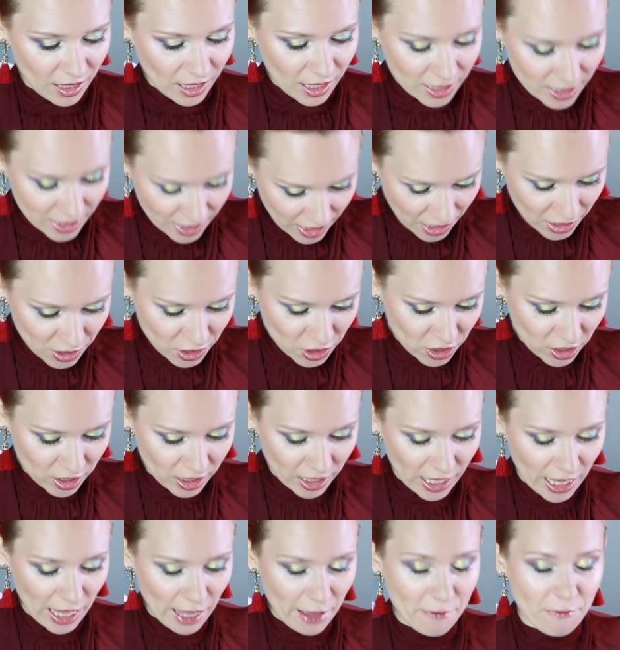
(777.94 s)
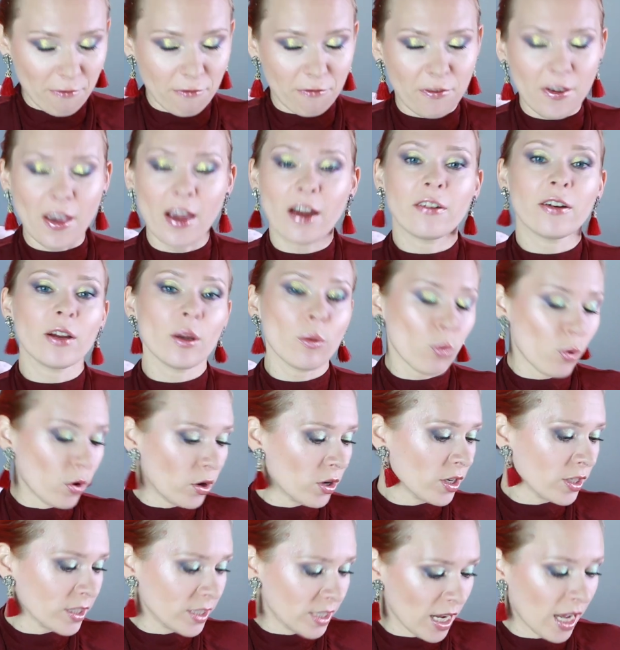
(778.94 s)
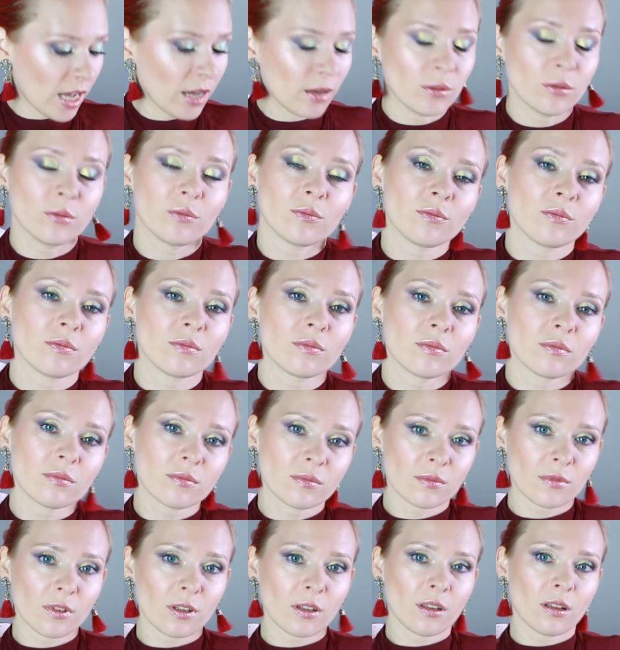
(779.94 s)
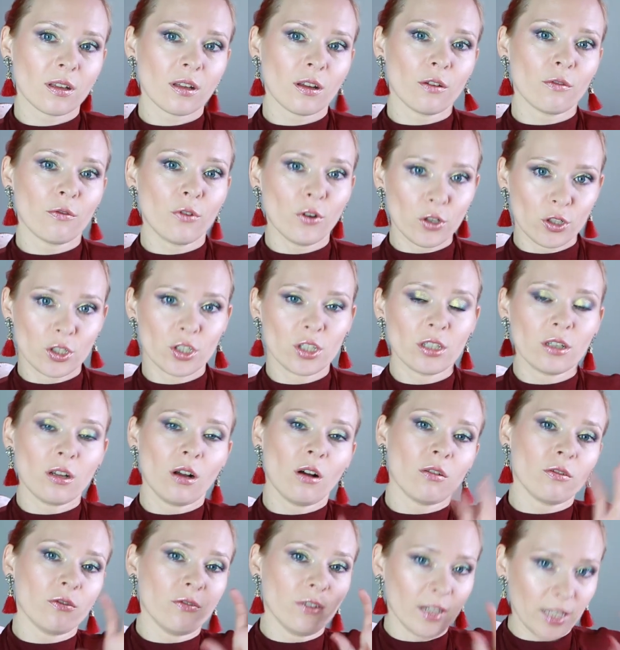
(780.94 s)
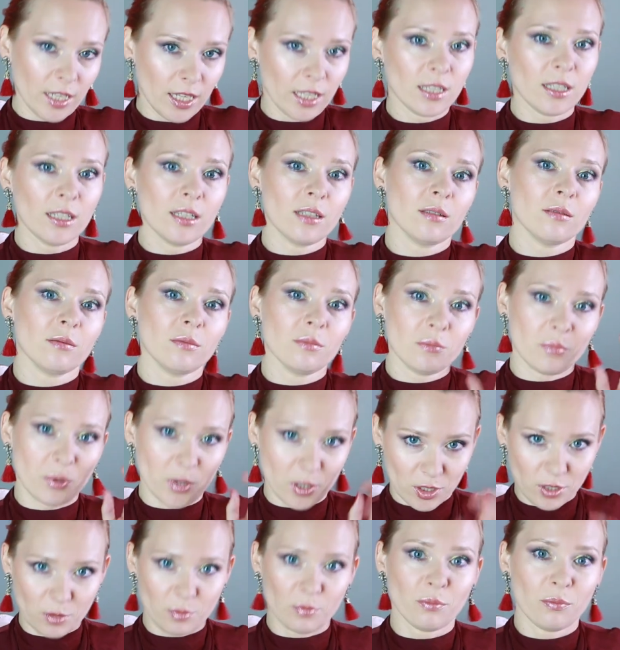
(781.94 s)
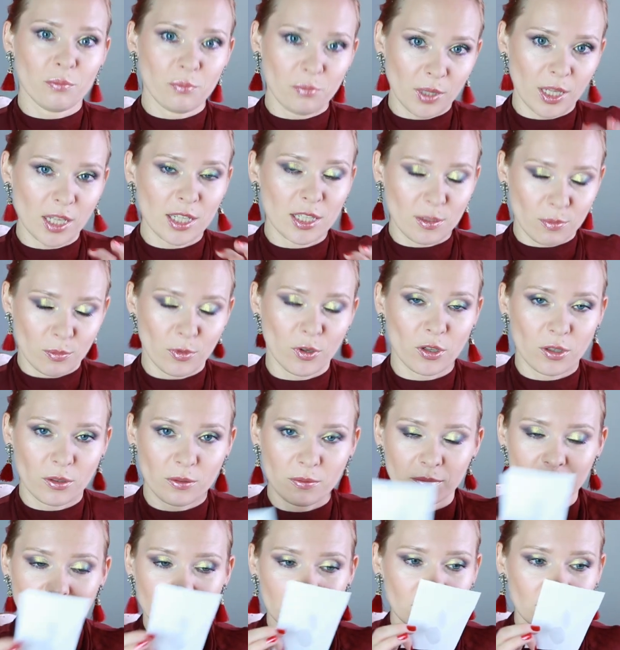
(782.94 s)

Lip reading: Essentially, a very watered down version of vanilla plus myrrh.